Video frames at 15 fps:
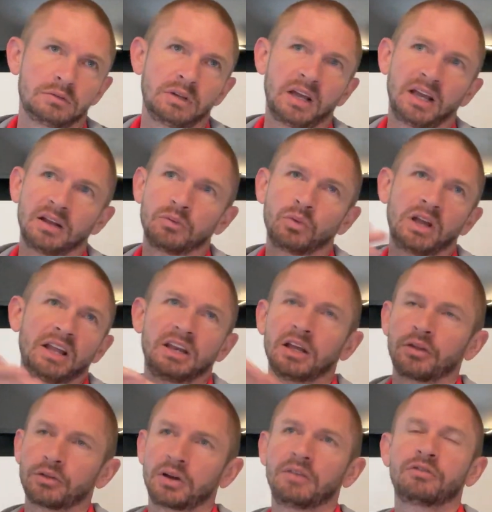and any
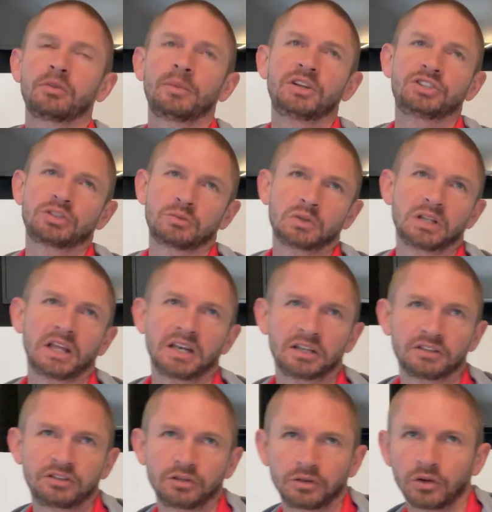other information
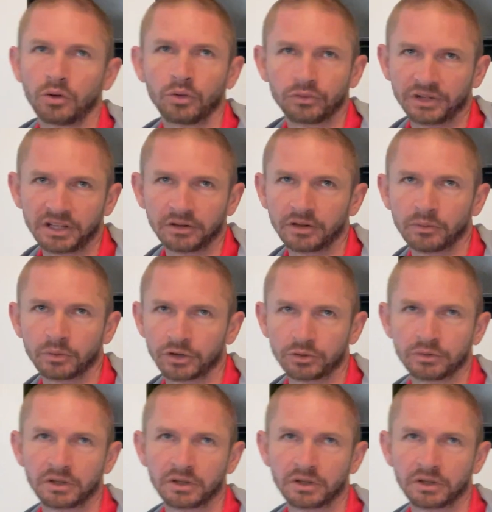related to the whole deal that we're doing